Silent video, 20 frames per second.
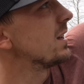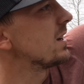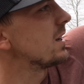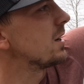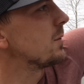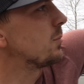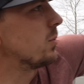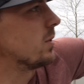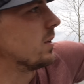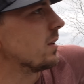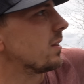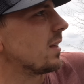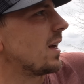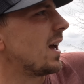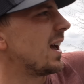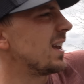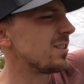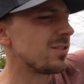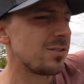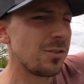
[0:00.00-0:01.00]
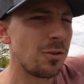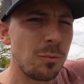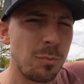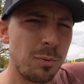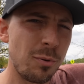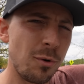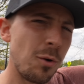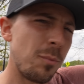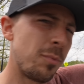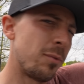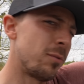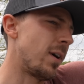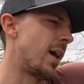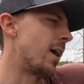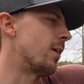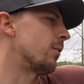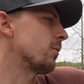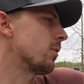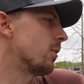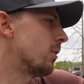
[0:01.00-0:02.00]
it up with isopropyl
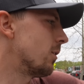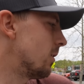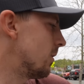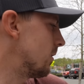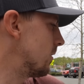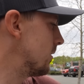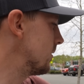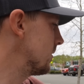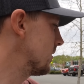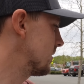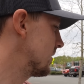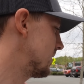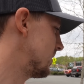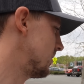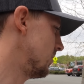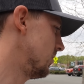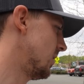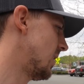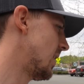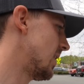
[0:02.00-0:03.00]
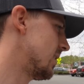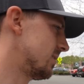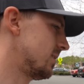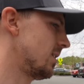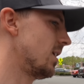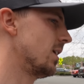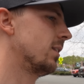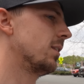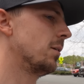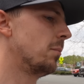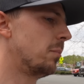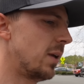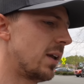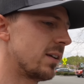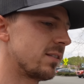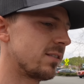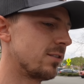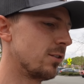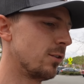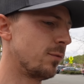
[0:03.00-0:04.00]
alcohol, so it has like the
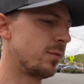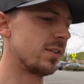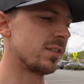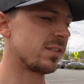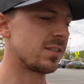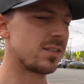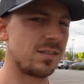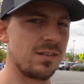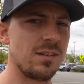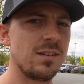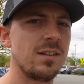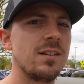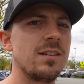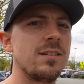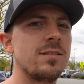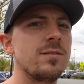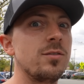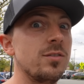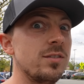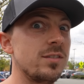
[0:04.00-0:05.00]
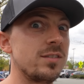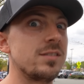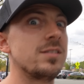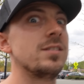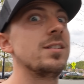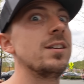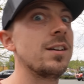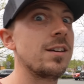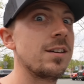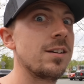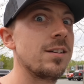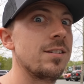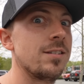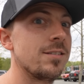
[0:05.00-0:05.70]
best surface for it to stick.